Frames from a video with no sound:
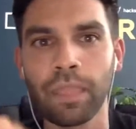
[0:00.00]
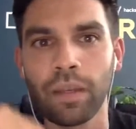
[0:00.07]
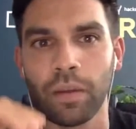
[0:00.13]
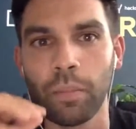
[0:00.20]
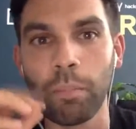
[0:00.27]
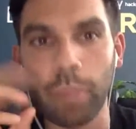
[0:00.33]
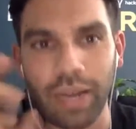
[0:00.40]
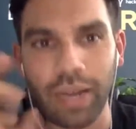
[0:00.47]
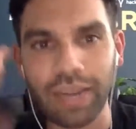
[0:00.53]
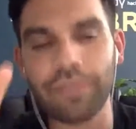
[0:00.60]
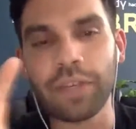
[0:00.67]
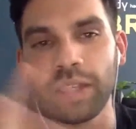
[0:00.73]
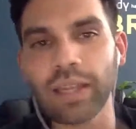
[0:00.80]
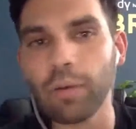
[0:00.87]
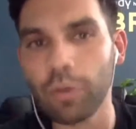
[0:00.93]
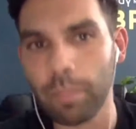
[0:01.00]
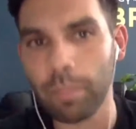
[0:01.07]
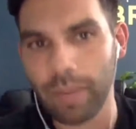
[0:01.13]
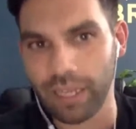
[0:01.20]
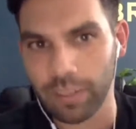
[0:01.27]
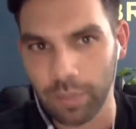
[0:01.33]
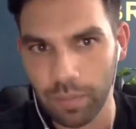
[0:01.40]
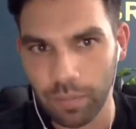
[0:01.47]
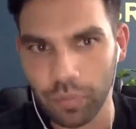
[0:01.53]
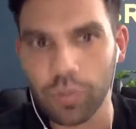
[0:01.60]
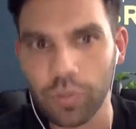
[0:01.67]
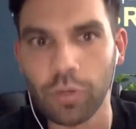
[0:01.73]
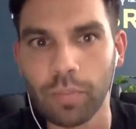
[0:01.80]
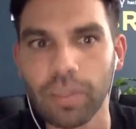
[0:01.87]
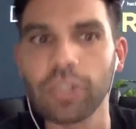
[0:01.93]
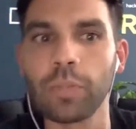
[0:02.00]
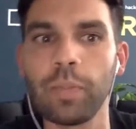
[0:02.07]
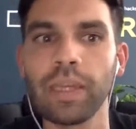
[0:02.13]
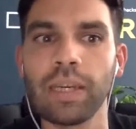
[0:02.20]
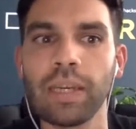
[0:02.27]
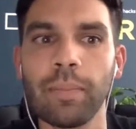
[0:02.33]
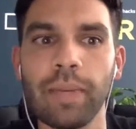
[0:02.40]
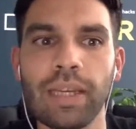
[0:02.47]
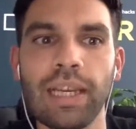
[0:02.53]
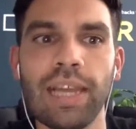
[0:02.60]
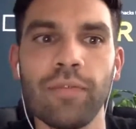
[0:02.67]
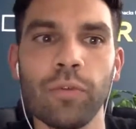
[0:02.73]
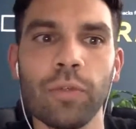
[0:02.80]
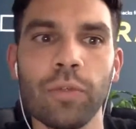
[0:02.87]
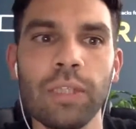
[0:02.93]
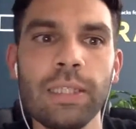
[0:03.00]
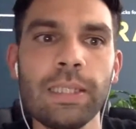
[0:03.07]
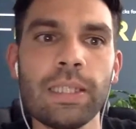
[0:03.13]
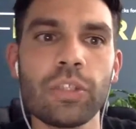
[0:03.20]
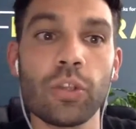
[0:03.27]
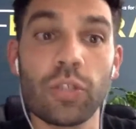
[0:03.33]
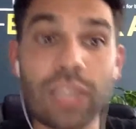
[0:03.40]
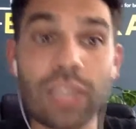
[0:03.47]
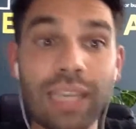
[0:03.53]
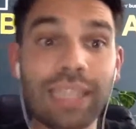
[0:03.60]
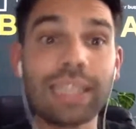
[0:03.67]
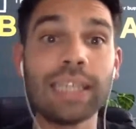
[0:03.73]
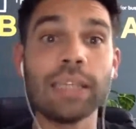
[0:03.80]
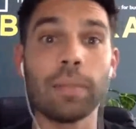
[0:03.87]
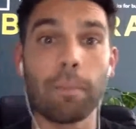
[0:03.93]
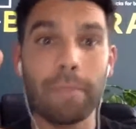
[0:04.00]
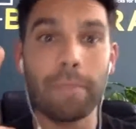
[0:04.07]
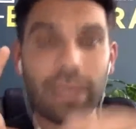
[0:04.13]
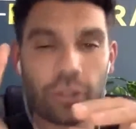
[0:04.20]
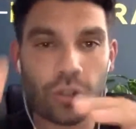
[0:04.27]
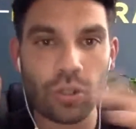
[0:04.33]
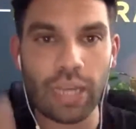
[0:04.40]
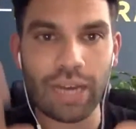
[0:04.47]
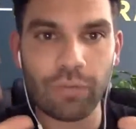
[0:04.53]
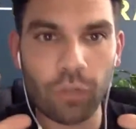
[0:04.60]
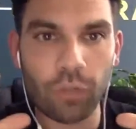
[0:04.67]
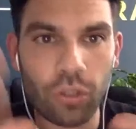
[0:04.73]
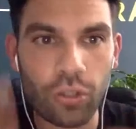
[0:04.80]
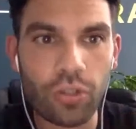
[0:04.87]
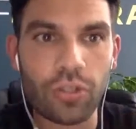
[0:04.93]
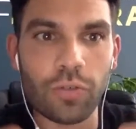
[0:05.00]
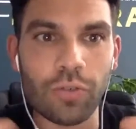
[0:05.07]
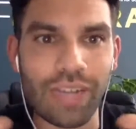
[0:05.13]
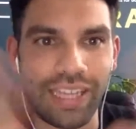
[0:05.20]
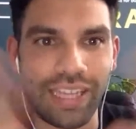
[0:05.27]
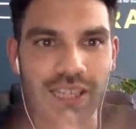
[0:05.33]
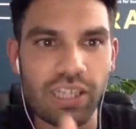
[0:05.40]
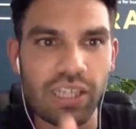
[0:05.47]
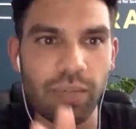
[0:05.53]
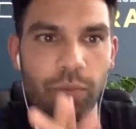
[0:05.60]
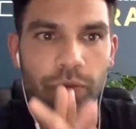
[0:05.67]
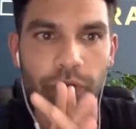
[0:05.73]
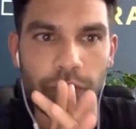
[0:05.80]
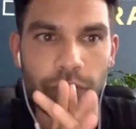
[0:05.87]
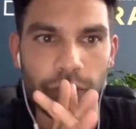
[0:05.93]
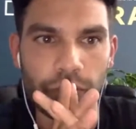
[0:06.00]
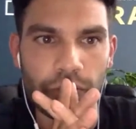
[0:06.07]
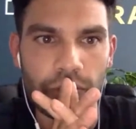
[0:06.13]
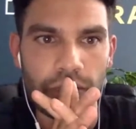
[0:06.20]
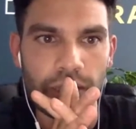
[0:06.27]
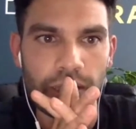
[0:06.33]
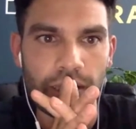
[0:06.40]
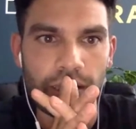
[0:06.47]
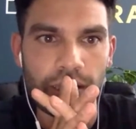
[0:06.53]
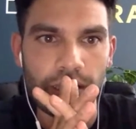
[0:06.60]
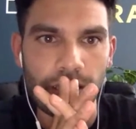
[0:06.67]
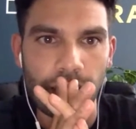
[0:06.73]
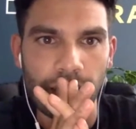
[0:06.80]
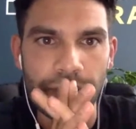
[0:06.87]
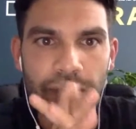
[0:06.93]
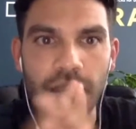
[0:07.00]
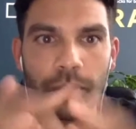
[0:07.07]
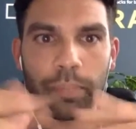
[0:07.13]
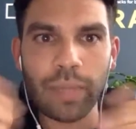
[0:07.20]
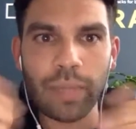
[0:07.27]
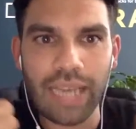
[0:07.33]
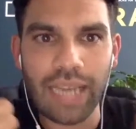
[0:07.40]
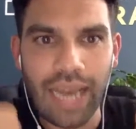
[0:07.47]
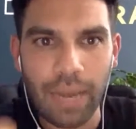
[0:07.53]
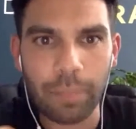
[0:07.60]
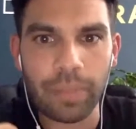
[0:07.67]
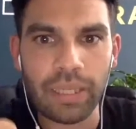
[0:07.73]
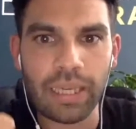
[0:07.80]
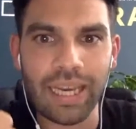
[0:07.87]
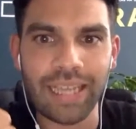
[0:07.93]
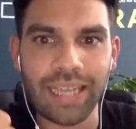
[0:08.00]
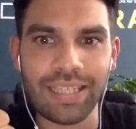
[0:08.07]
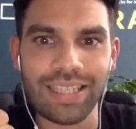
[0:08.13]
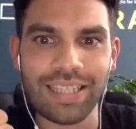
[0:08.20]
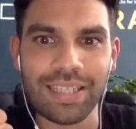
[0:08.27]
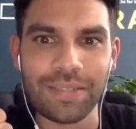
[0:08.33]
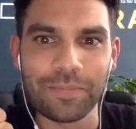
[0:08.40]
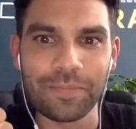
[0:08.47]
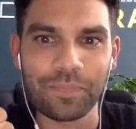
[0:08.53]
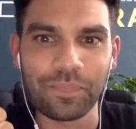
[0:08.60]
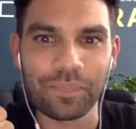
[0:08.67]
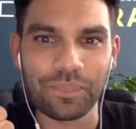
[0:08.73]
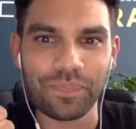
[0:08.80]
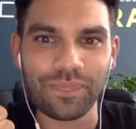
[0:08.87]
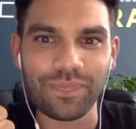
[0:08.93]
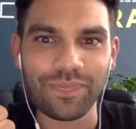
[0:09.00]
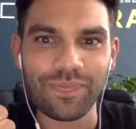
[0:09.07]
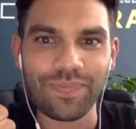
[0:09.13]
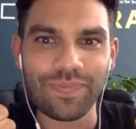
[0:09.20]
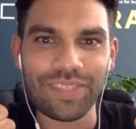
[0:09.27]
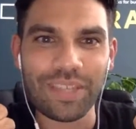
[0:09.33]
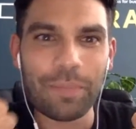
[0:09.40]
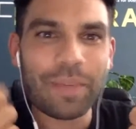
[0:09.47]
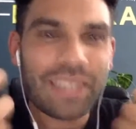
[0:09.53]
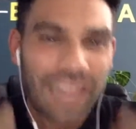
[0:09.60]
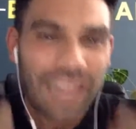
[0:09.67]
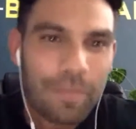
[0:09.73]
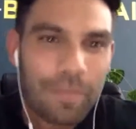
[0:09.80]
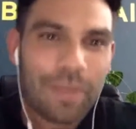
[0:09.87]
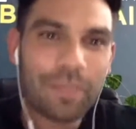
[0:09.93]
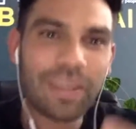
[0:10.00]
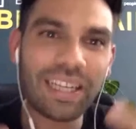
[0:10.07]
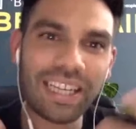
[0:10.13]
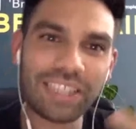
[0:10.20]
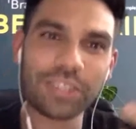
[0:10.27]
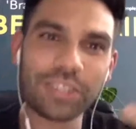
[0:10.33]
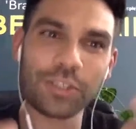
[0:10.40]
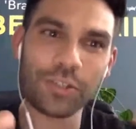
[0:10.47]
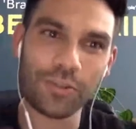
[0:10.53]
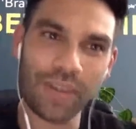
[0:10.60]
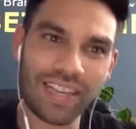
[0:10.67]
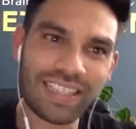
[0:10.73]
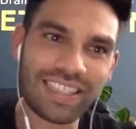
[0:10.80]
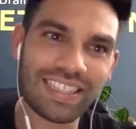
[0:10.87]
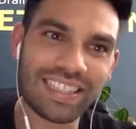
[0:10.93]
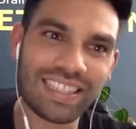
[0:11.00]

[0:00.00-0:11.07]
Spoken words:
but I think that will impact people to a much bigger level. So secondly, make sure you have good relationship with your food. I think being happy and being less stressed